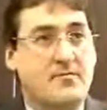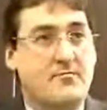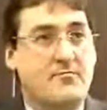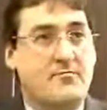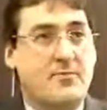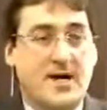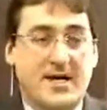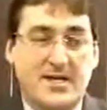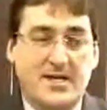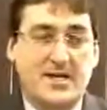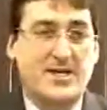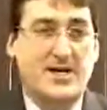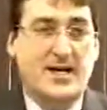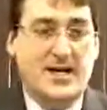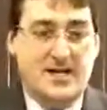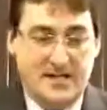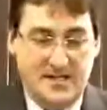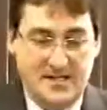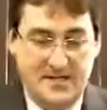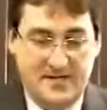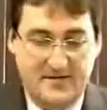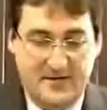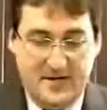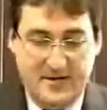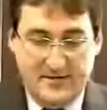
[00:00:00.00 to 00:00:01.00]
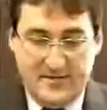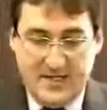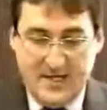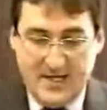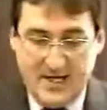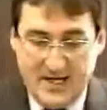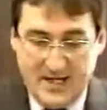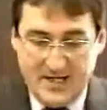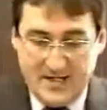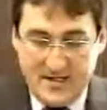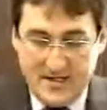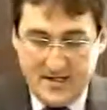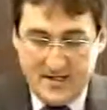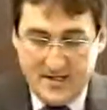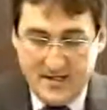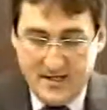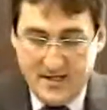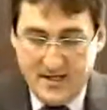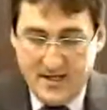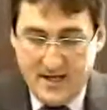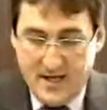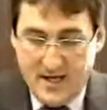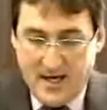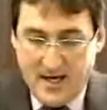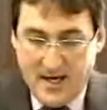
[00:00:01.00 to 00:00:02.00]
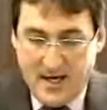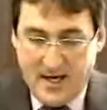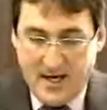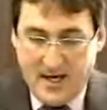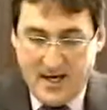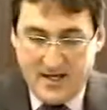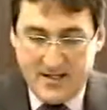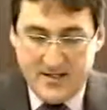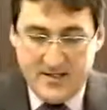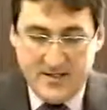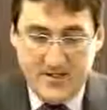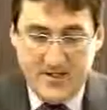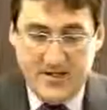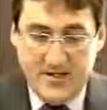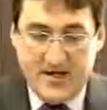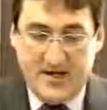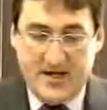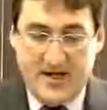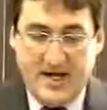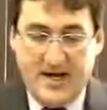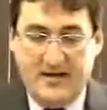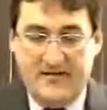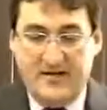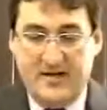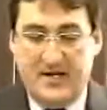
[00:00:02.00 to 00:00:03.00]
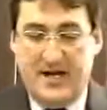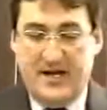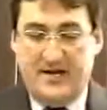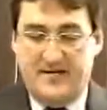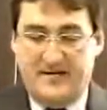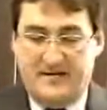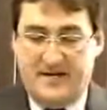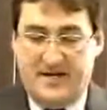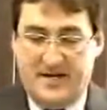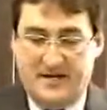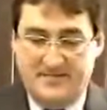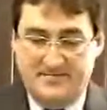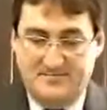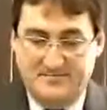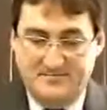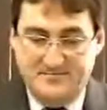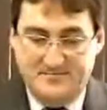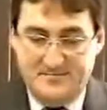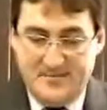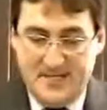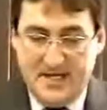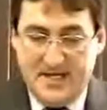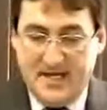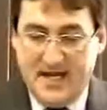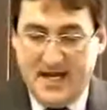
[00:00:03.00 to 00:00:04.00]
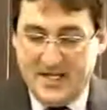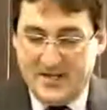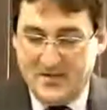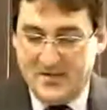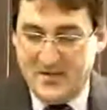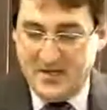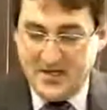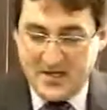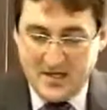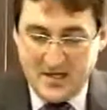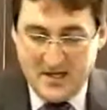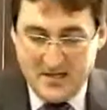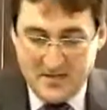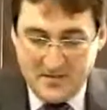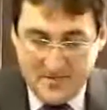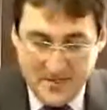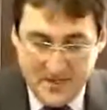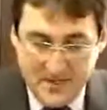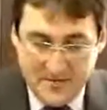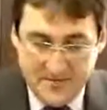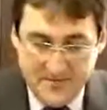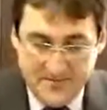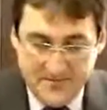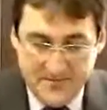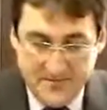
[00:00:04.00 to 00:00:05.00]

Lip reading: But you're not going to leave empty-handed, and you're going to have a lot of fun. And that's what it's all about.